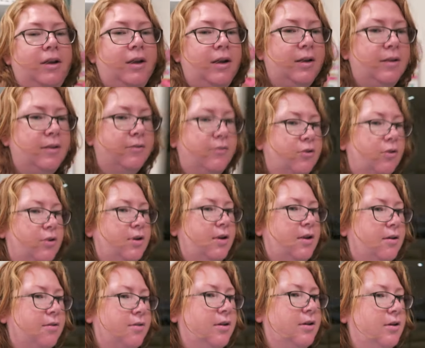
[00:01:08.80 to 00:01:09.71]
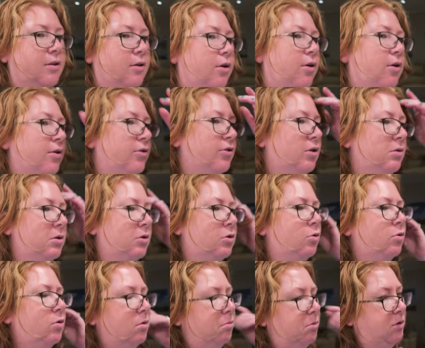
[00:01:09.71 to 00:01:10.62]
Yeah, they've gone out thinking, oh, it's getting
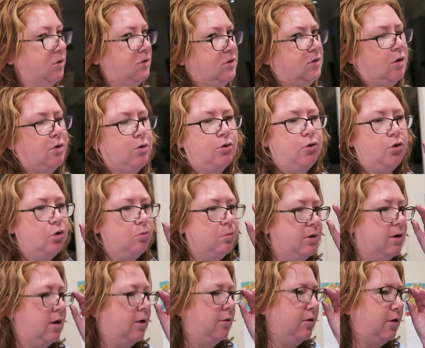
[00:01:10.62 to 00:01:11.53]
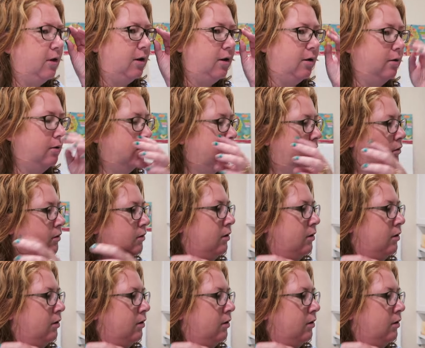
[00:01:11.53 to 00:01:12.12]
cooler, but it's so humid out there.